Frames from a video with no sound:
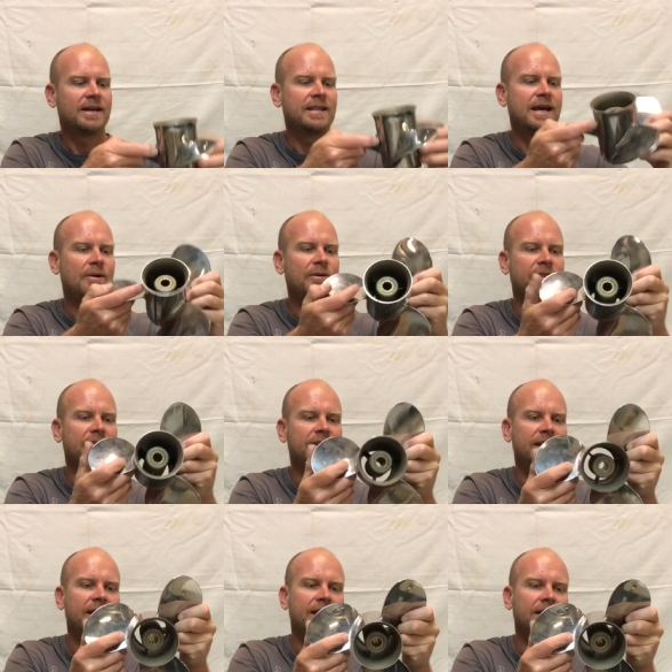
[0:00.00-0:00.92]
That one
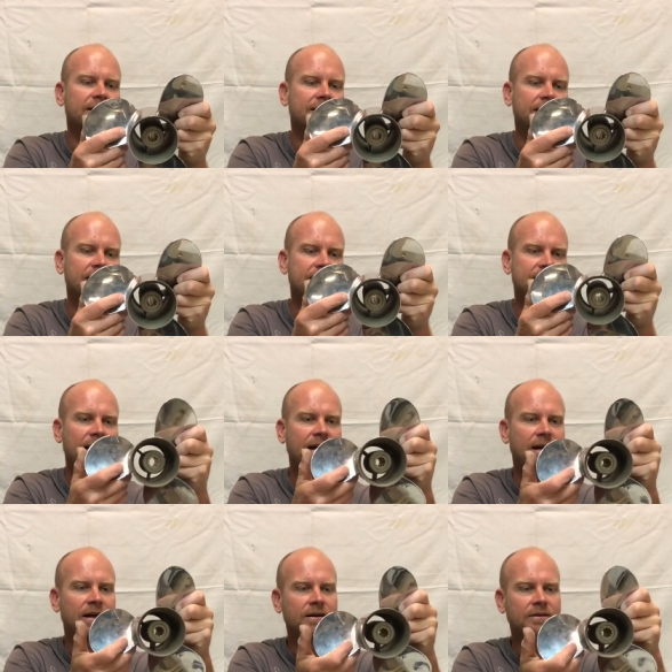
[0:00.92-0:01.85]
there is,
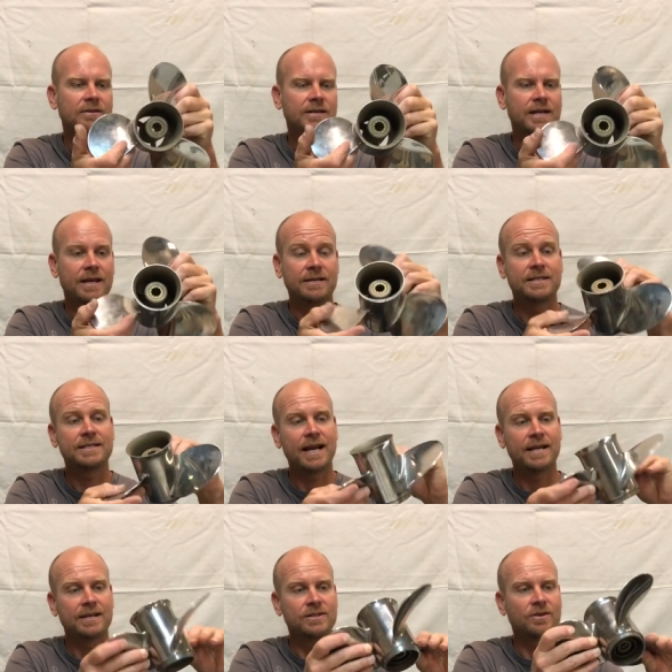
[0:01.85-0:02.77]
uh, yeah,
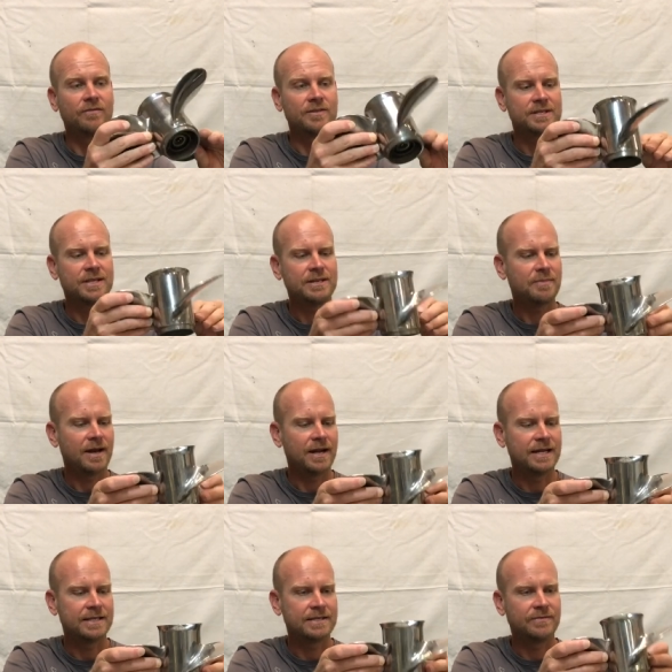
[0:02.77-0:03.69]
stainless obviously,
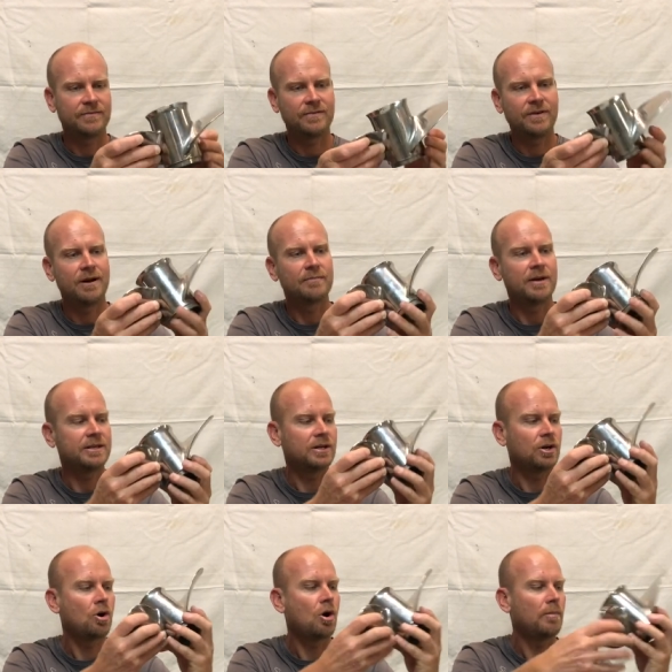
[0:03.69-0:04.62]
but it's very much
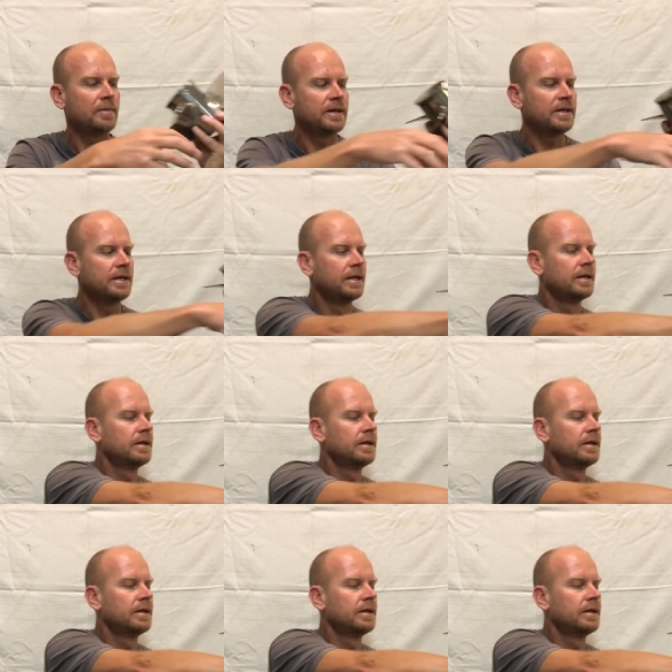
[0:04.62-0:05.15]
a copy